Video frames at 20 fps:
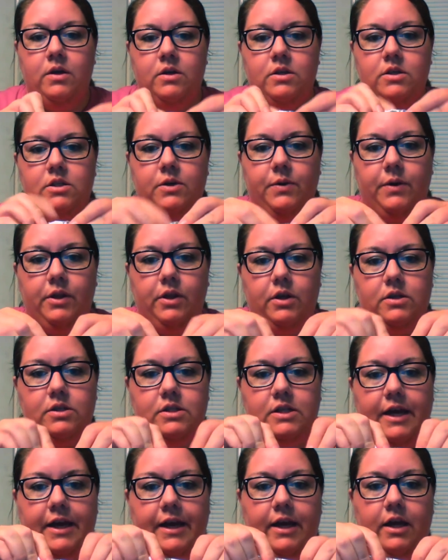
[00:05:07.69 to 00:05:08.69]
So it looks
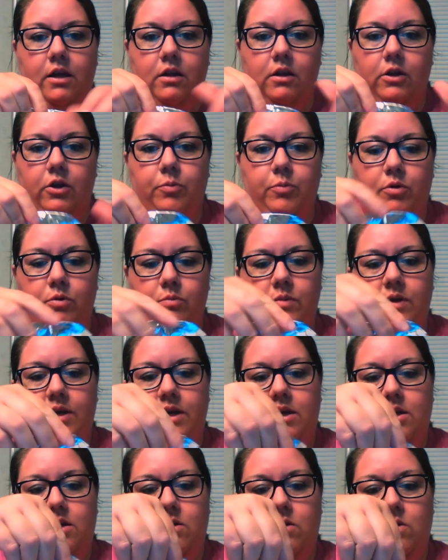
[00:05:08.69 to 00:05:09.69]
like an aluminum
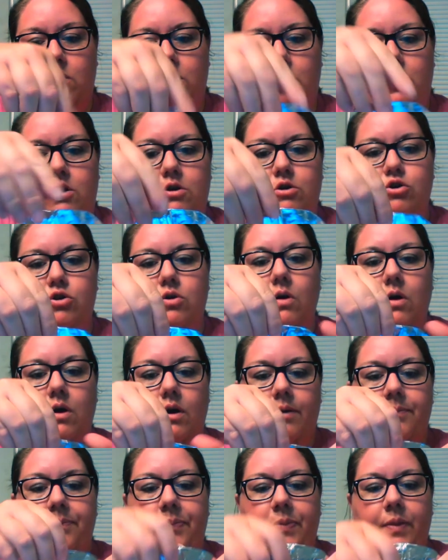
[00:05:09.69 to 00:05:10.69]
lid on your jar.
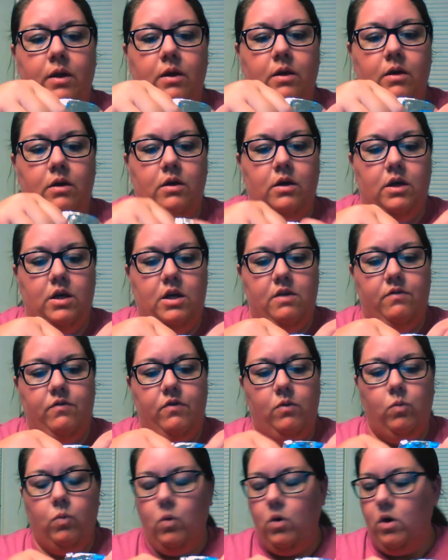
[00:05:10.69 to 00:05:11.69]
And if
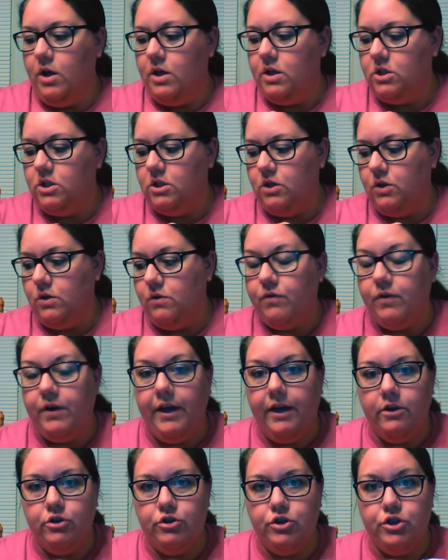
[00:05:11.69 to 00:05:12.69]
you want to, for
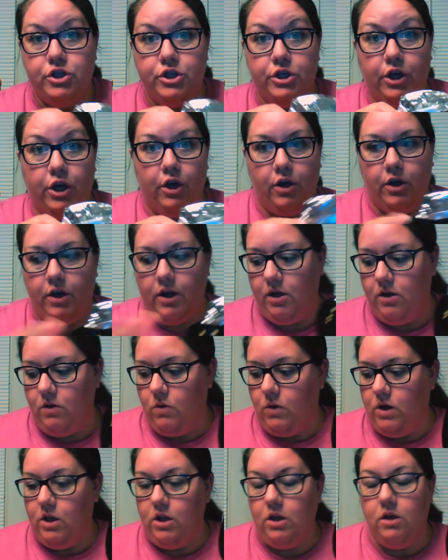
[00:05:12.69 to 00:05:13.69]
extra security, you
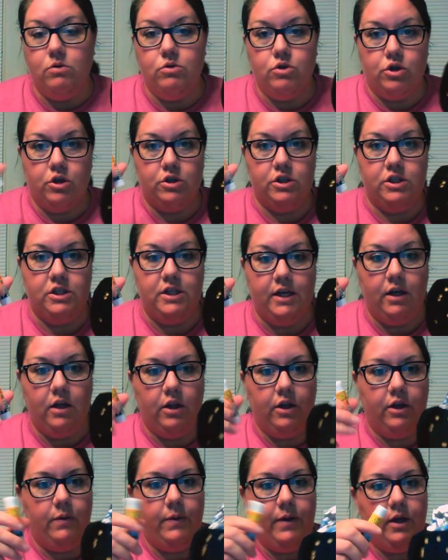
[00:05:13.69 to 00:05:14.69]
can use your stick
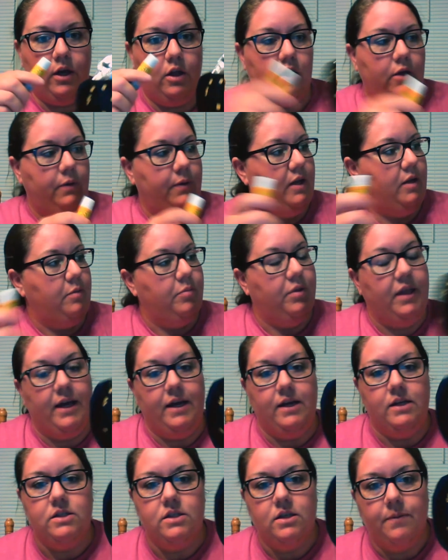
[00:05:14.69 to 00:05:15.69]
glue and glue it in
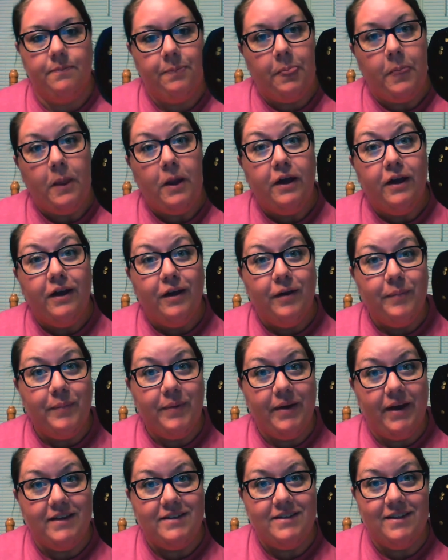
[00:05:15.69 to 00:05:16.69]
place.
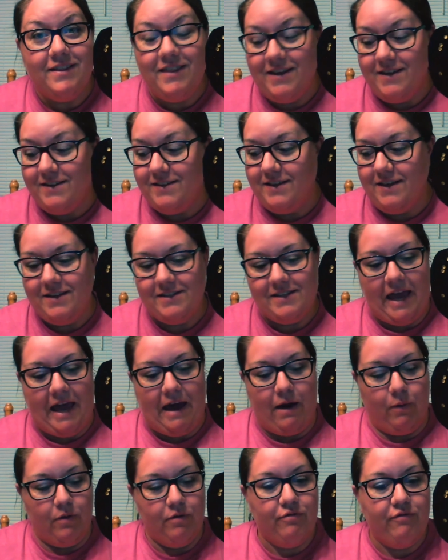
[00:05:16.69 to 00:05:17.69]
But this is
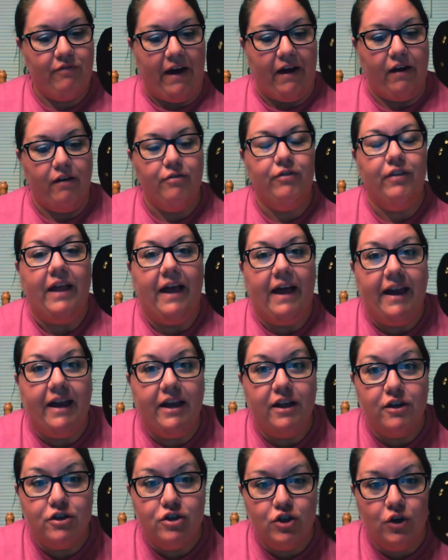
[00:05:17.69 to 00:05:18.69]
our firefly
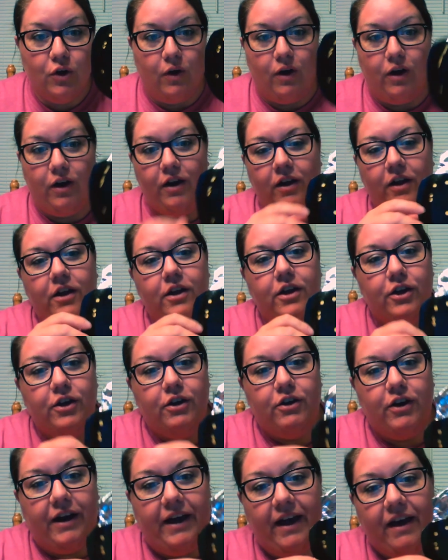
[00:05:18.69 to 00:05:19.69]
in a jar
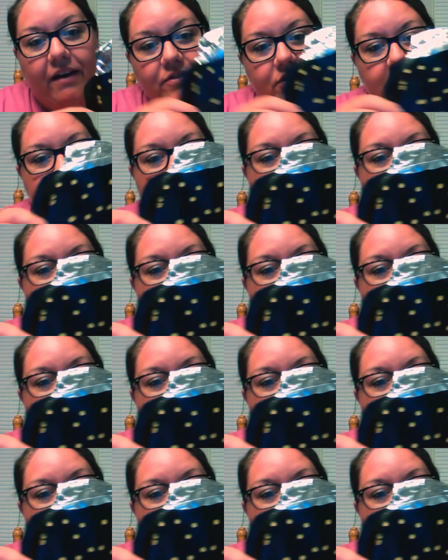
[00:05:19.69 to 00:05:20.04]
craft.